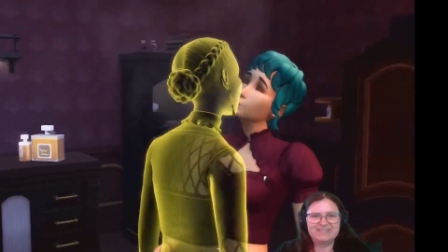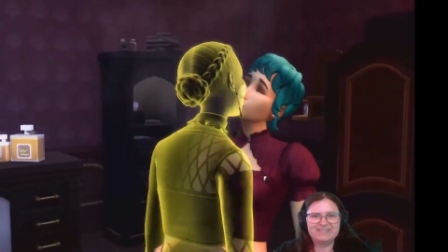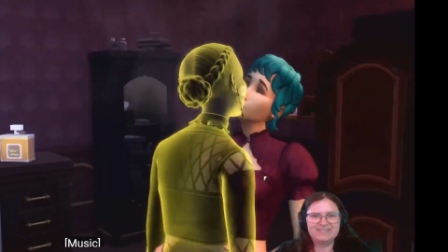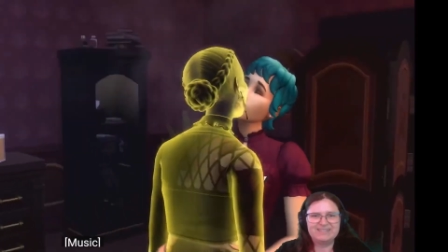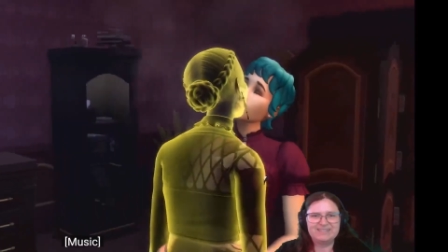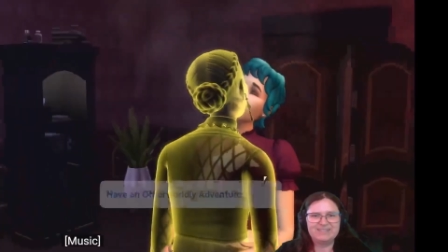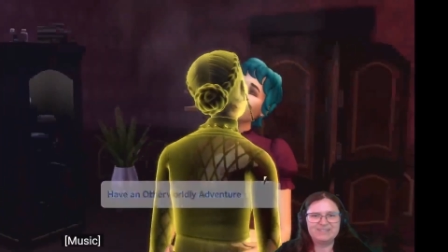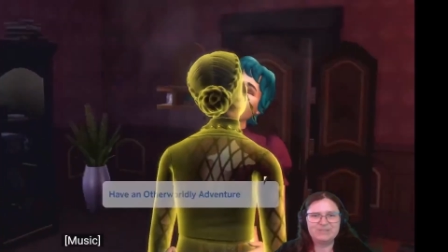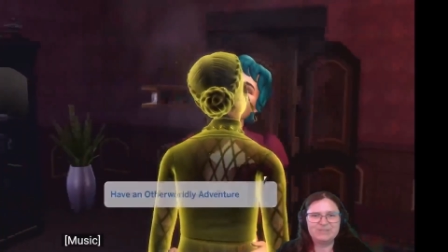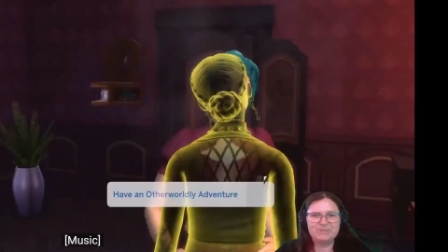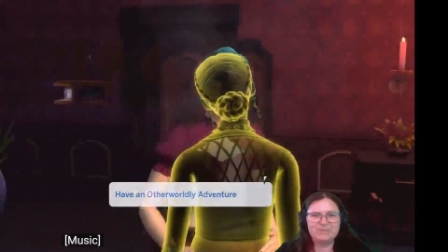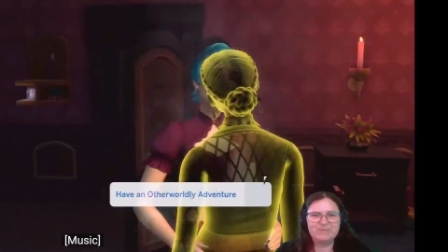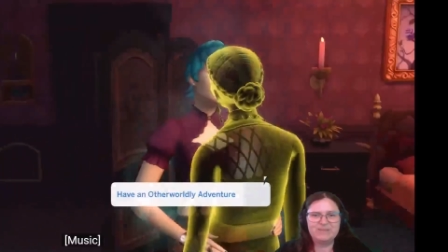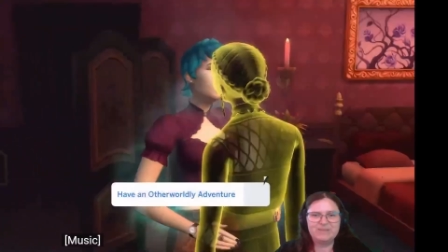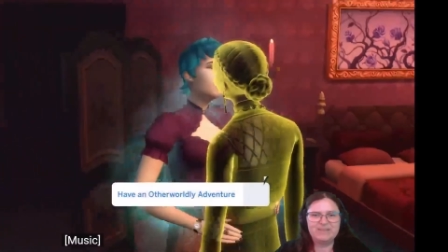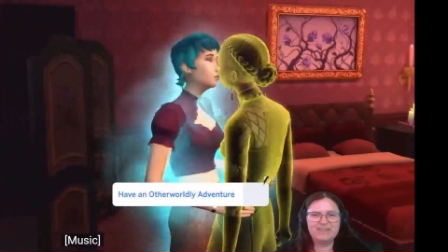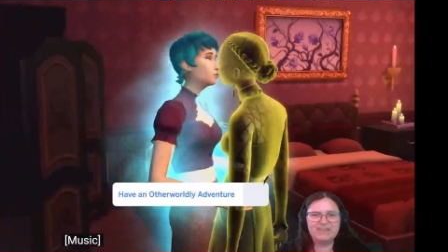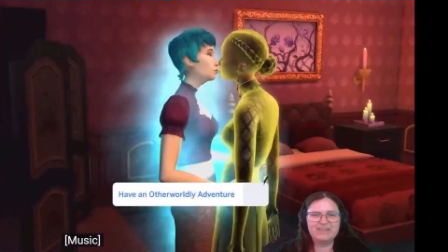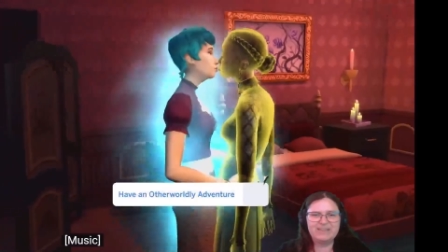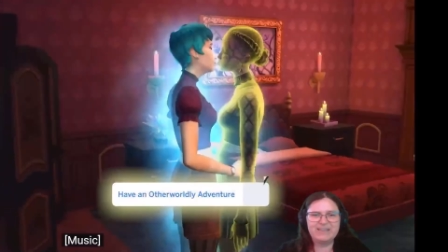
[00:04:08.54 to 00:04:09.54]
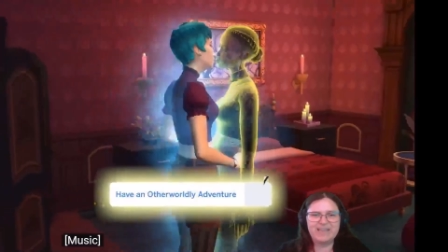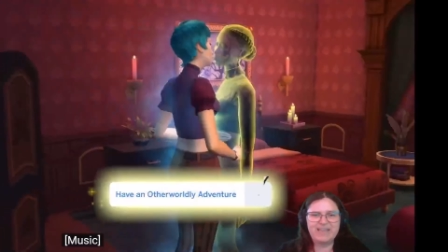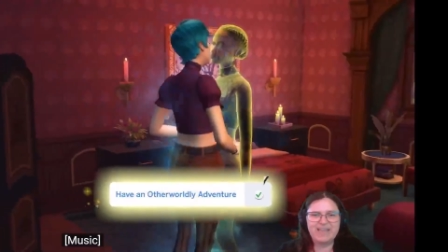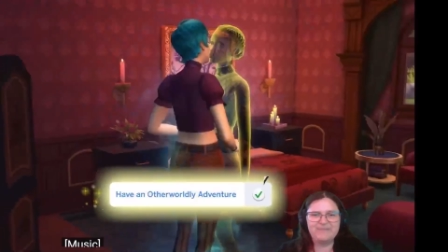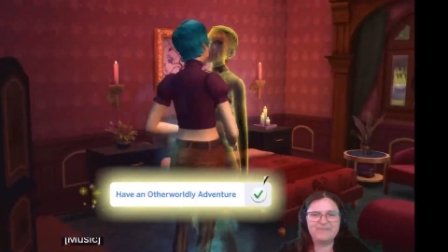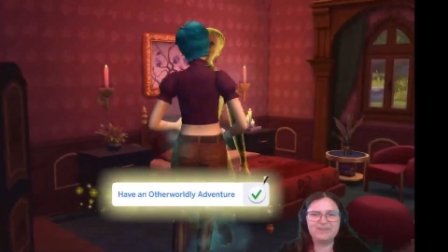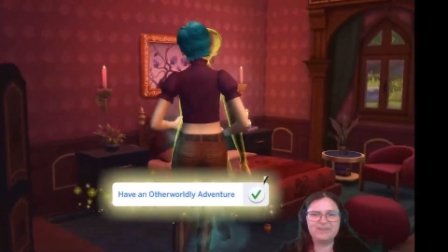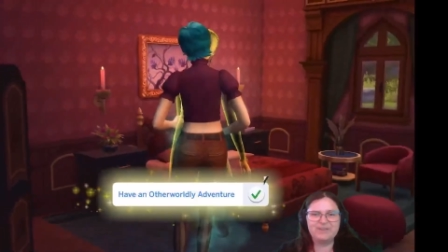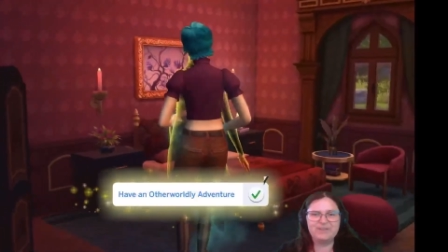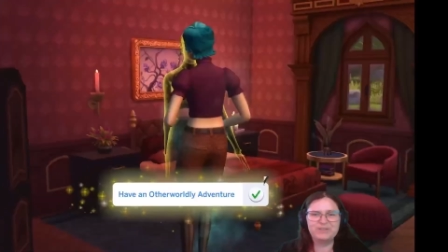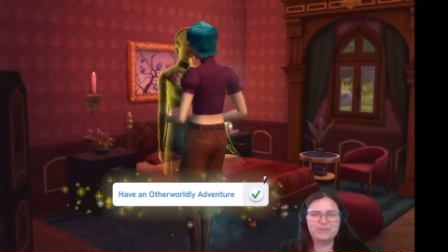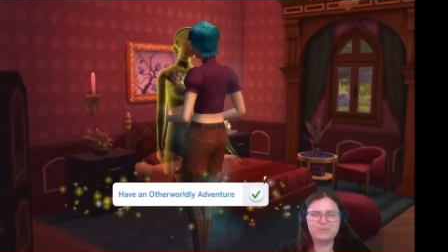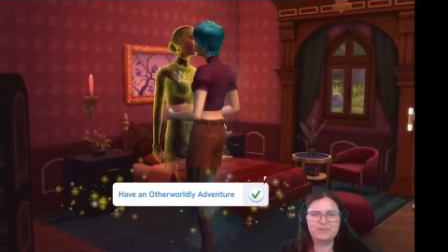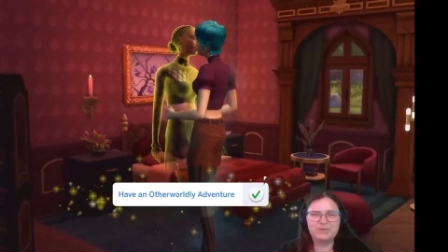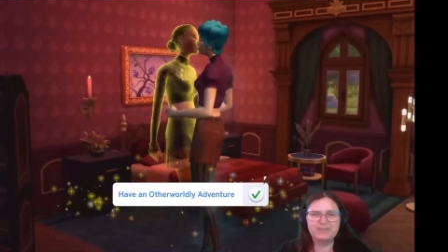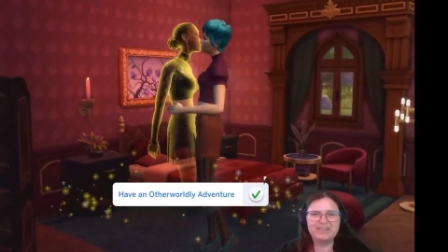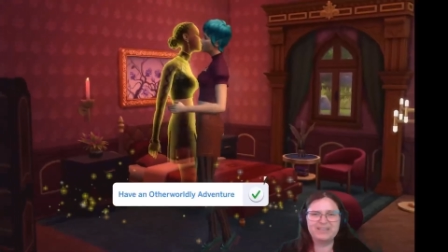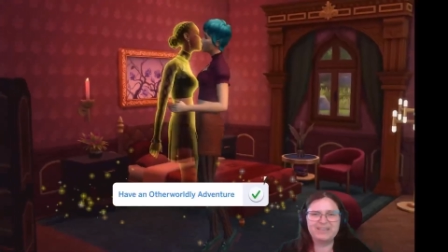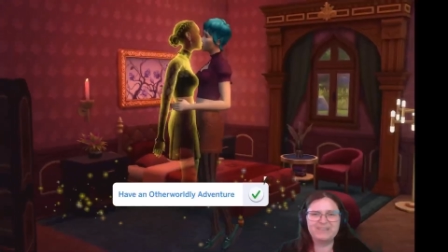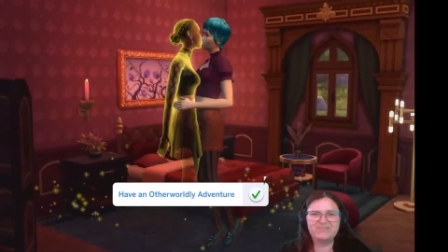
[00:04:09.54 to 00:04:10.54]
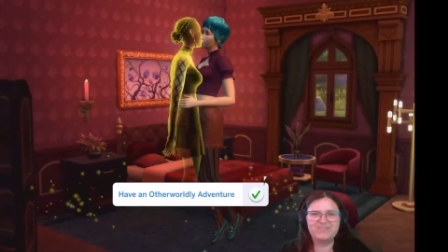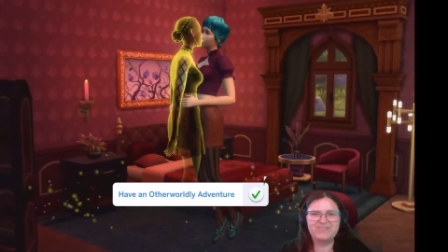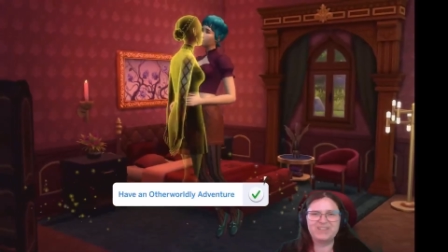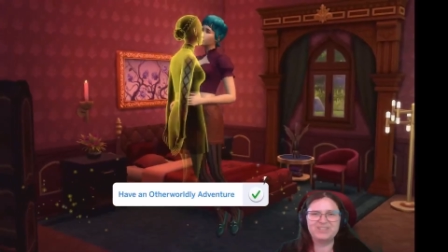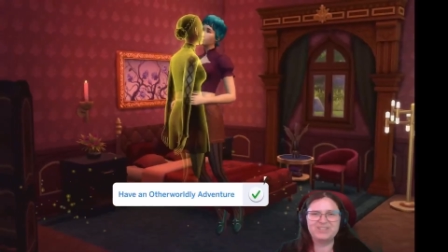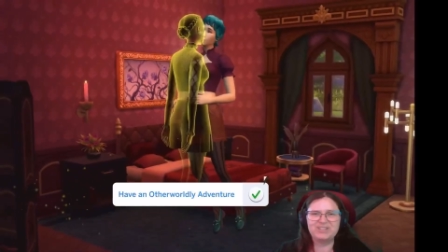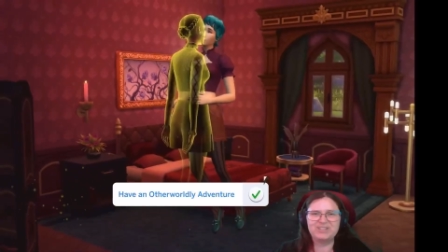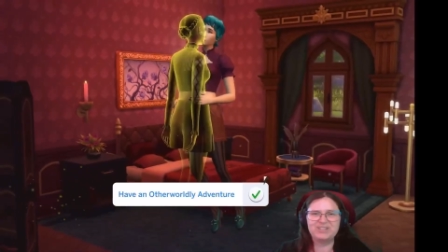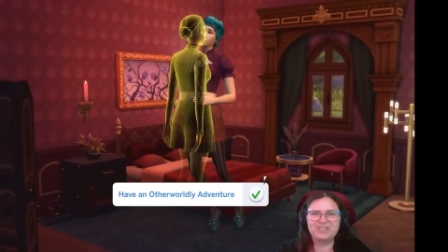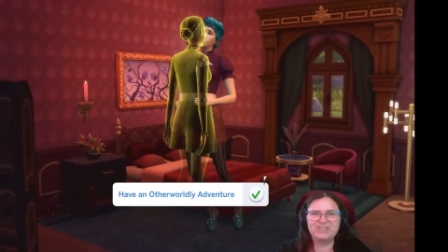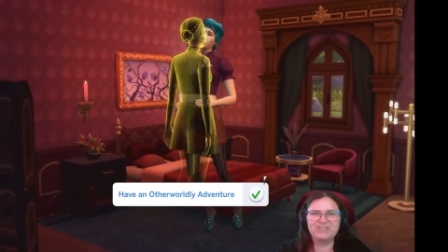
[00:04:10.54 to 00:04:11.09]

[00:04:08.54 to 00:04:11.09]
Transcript: swimming have another worldly adventure